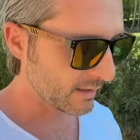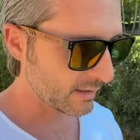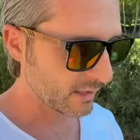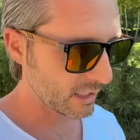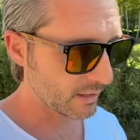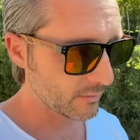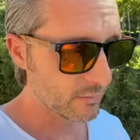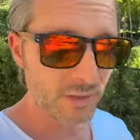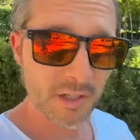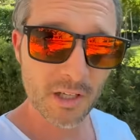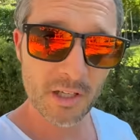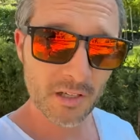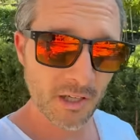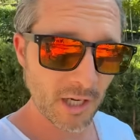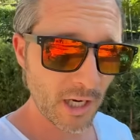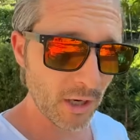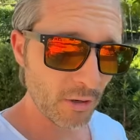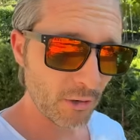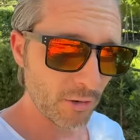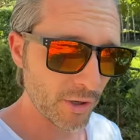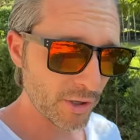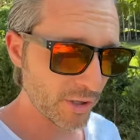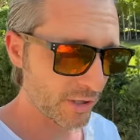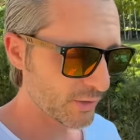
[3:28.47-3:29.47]
Even in
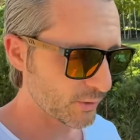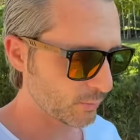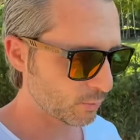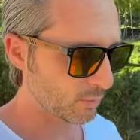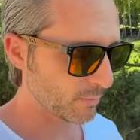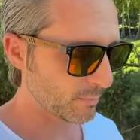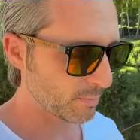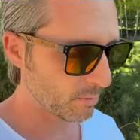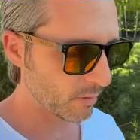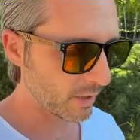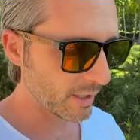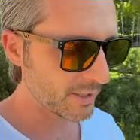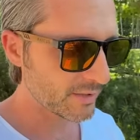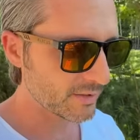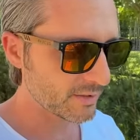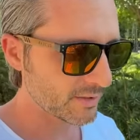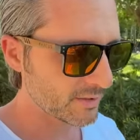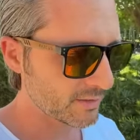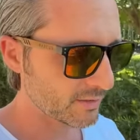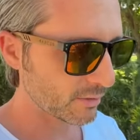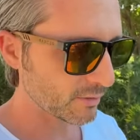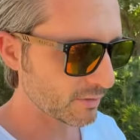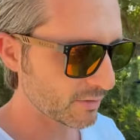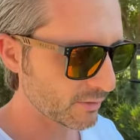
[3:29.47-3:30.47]
areas where
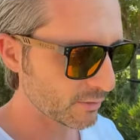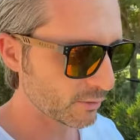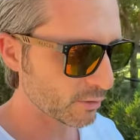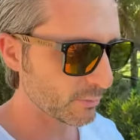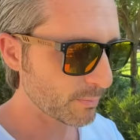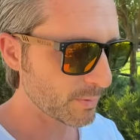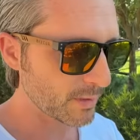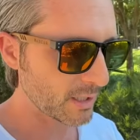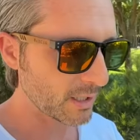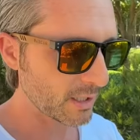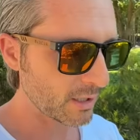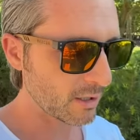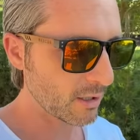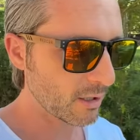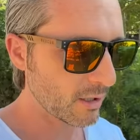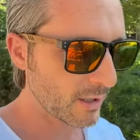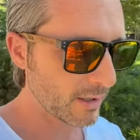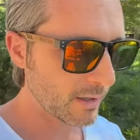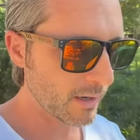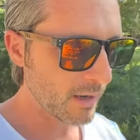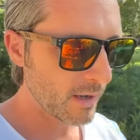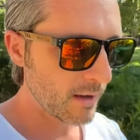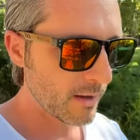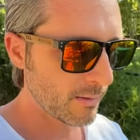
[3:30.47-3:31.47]
prices are still being cut,